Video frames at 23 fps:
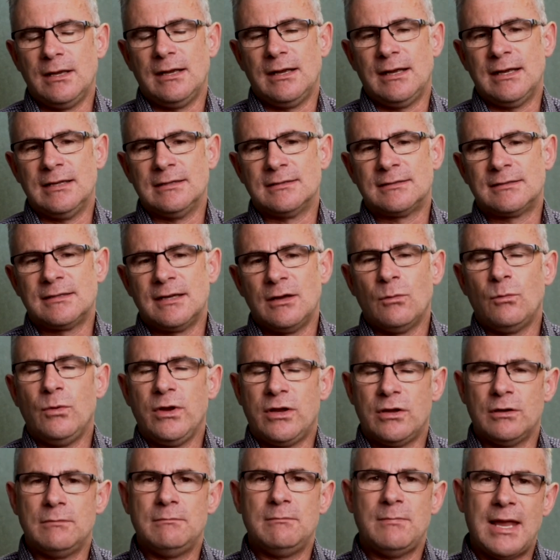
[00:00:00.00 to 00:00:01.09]
is we
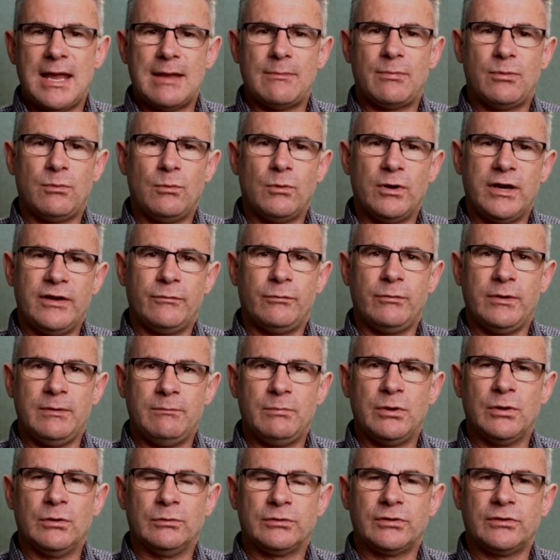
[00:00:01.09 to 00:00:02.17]
could map whatever we
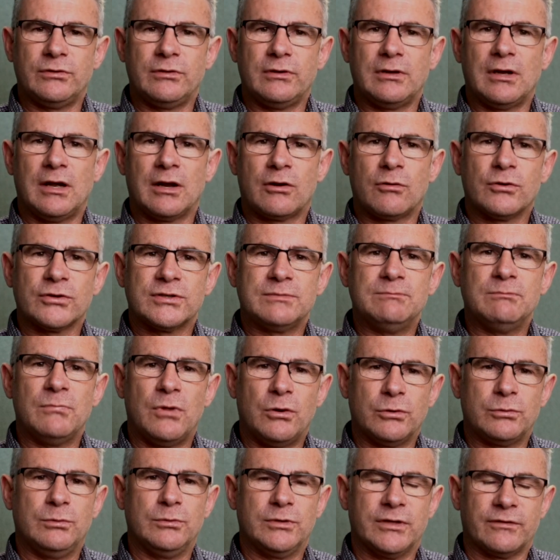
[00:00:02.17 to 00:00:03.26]
built across
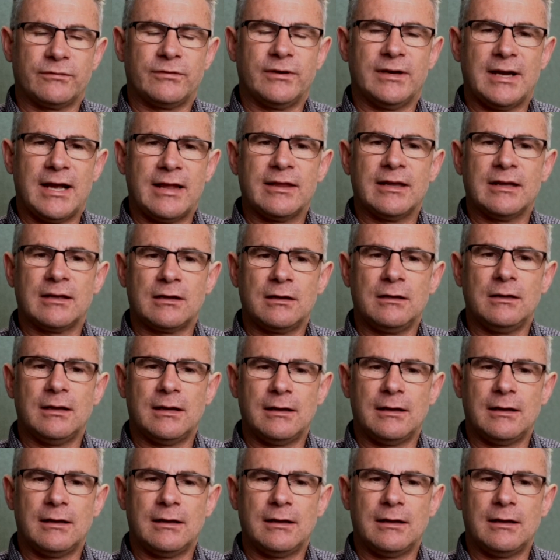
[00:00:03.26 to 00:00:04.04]
multiple different other